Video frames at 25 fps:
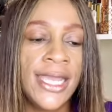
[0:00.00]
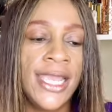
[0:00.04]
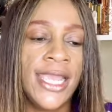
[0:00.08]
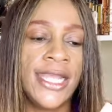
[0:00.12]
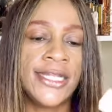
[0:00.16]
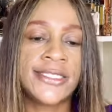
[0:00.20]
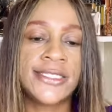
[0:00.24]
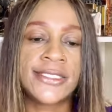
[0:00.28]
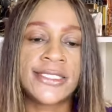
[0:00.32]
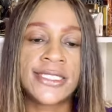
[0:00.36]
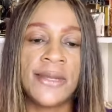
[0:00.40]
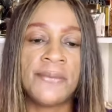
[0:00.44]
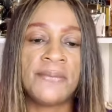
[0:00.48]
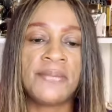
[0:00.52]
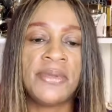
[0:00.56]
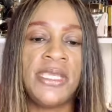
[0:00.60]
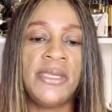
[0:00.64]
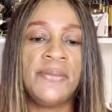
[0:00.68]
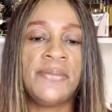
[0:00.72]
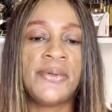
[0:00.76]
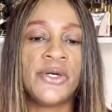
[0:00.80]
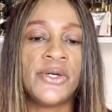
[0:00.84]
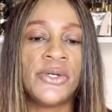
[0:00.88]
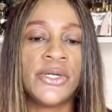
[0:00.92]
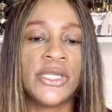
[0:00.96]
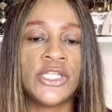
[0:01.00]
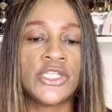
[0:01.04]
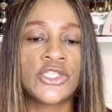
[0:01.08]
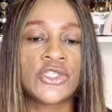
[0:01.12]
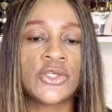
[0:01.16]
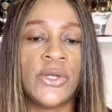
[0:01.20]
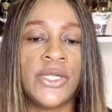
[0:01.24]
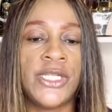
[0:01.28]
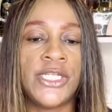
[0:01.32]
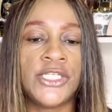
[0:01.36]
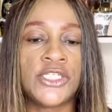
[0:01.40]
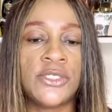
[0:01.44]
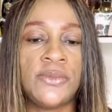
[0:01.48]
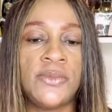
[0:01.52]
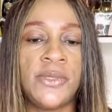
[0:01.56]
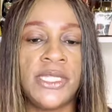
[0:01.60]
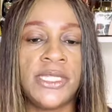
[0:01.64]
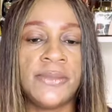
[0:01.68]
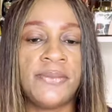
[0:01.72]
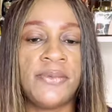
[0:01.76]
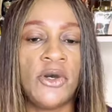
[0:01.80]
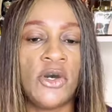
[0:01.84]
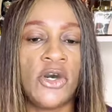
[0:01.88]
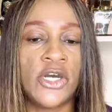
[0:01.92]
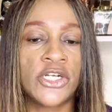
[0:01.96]
and to some people it's going to be
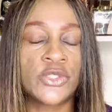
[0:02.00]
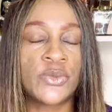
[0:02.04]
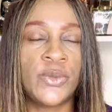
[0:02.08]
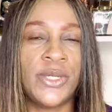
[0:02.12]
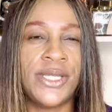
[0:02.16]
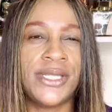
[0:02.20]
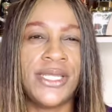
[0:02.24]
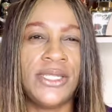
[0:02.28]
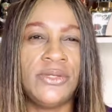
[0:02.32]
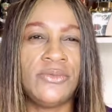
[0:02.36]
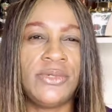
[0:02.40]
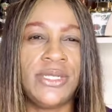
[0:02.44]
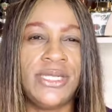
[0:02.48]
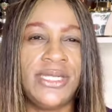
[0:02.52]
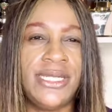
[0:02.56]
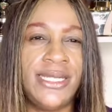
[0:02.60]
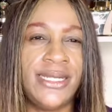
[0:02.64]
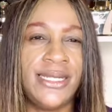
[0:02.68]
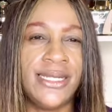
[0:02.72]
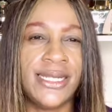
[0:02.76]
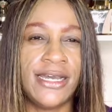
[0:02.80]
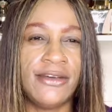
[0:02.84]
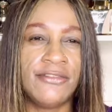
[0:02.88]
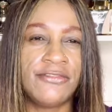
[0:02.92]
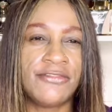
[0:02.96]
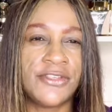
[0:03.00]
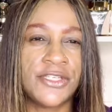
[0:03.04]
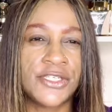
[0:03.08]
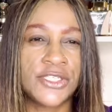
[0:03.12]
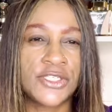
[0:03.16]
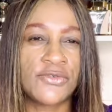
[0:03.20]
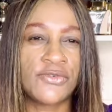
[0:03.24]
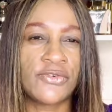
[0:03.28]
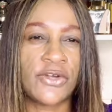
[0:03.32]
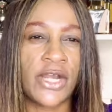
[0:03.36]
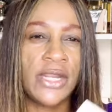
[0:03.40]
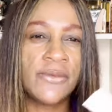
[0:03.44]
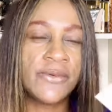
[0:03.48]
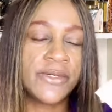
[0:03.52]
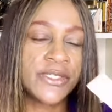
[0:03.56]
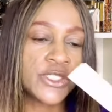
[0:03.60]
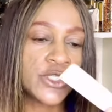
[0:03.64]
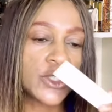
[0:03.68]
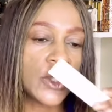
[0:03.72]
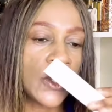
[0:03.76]
the part where they really love this fragrance.